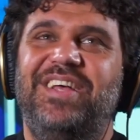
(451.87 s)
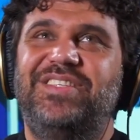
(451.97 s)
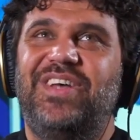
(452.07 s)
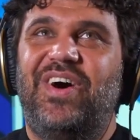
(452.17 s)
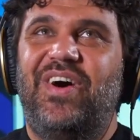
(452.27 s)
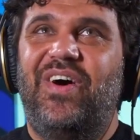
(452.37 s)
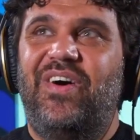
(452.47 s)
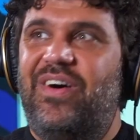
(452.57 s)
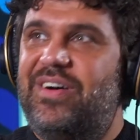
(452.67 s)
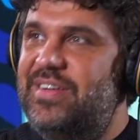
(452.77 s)

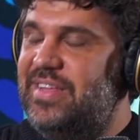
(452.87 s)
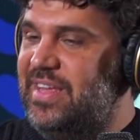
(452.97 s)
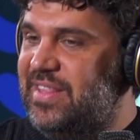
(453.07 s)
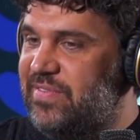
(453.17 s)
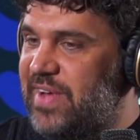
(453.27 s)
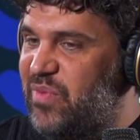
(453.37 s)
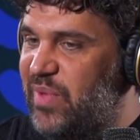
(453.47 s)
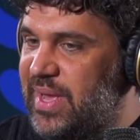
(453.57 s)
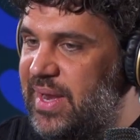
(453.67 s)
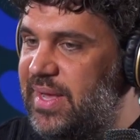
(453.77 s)
So in the very
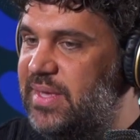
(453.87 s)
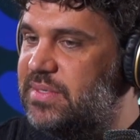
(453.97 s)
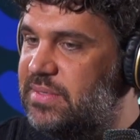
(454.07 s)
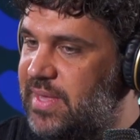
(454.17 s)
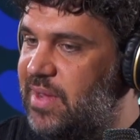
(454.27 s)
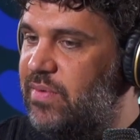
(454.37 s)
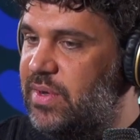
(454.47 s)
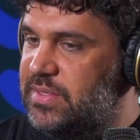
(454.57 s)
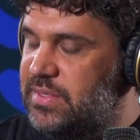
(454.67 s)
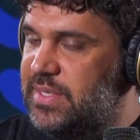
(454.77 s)
beginnings, there
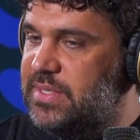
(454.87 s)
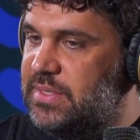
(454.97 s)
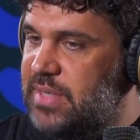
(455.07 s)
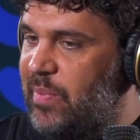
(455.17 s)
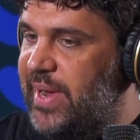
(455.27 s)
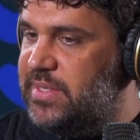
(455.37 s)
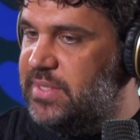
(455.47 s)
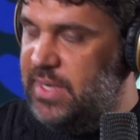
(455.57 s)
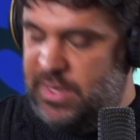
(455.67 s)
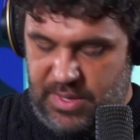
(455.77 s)
was this
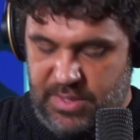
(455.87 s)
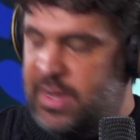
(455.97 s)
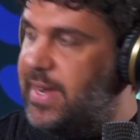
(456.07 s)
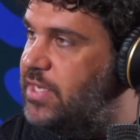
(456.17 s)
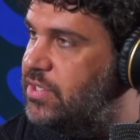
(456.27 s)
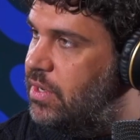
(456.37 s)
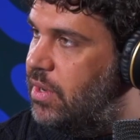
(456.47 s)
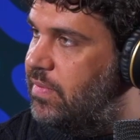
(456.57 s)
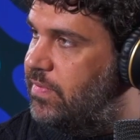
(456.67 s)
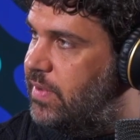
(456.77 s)
amazing integration
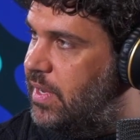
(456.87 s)
of